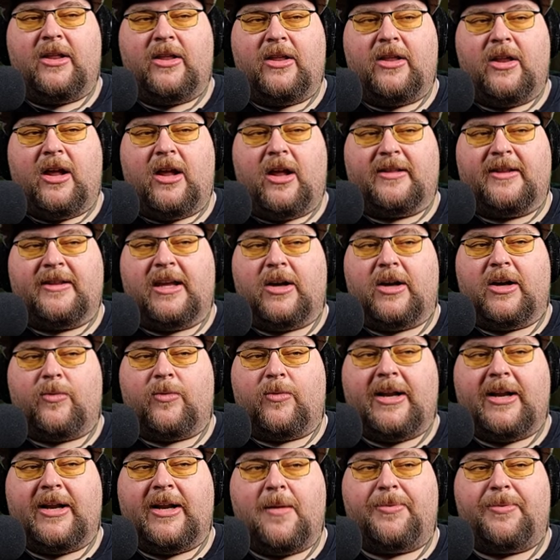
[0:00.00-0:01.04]
unlocked the
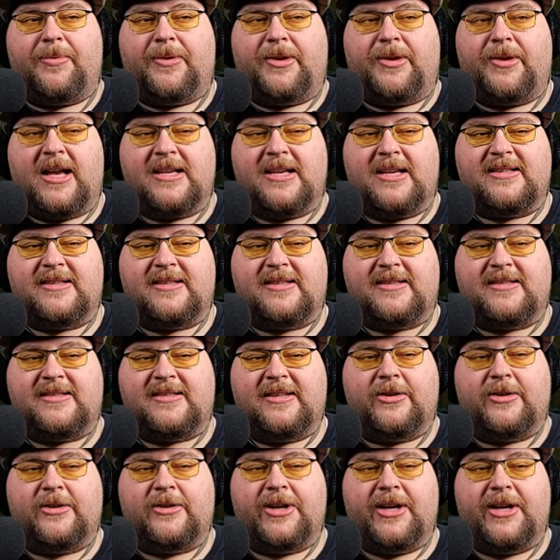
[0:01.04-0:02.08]
Arena Plus
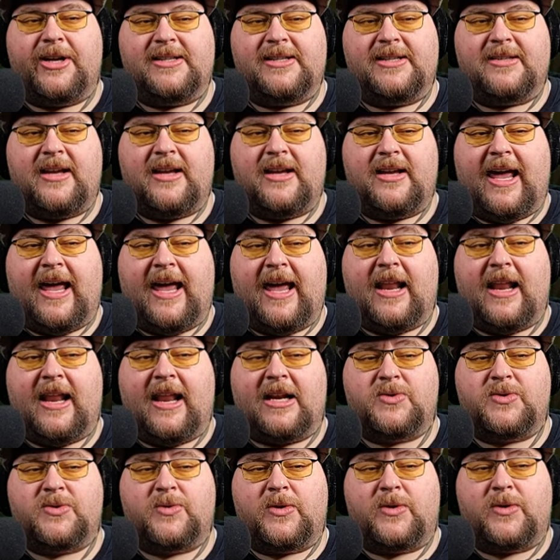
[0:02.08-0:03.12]
series, and I got a
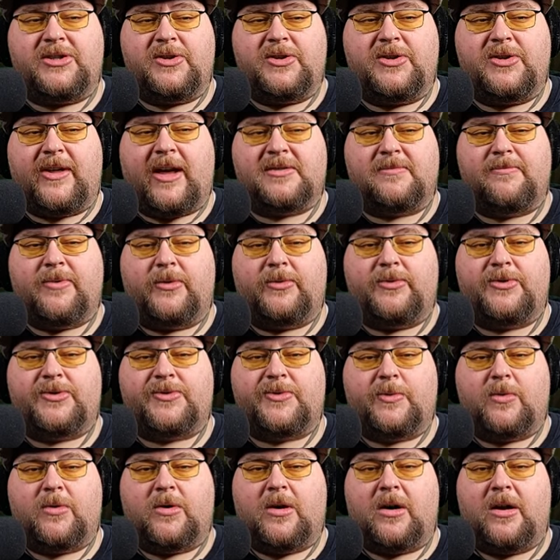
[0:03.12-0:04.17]
22,000 bonus
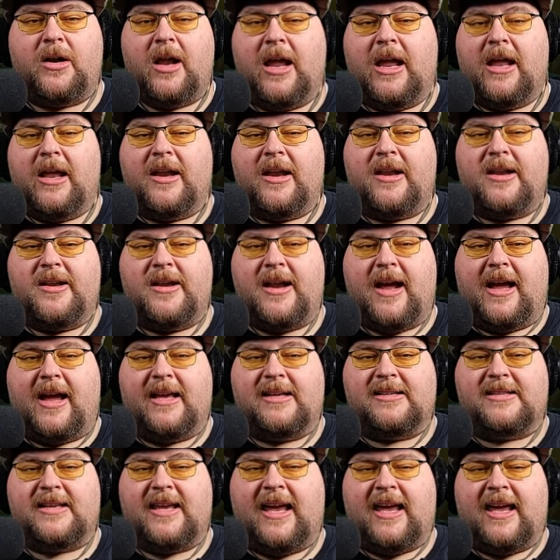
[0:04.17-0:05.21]
reward,
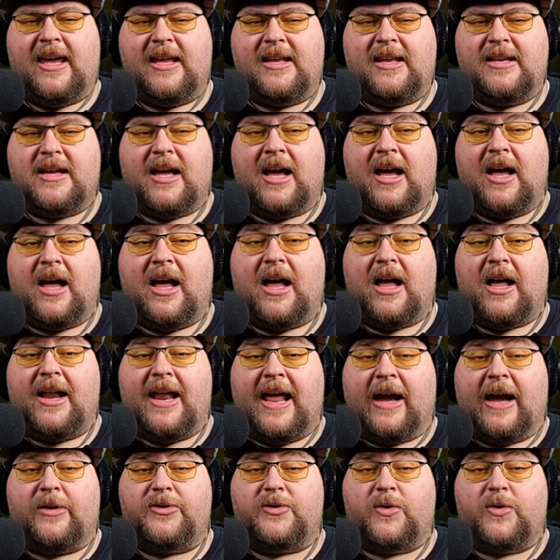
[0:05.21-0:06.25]
nice, and an
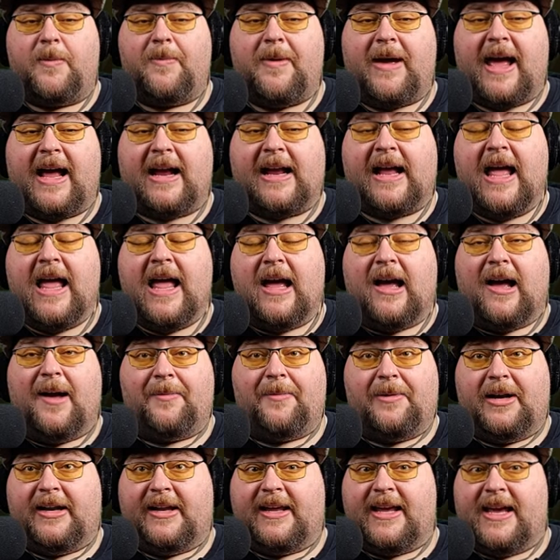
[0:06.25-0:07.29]
outdoor pack.
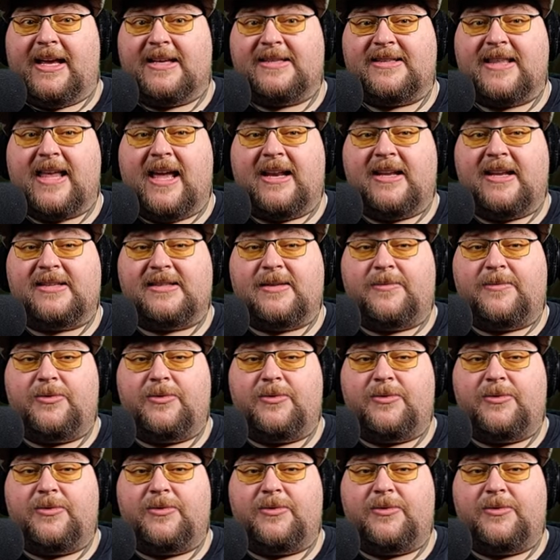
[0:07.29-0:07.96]
I'm gonna guess that is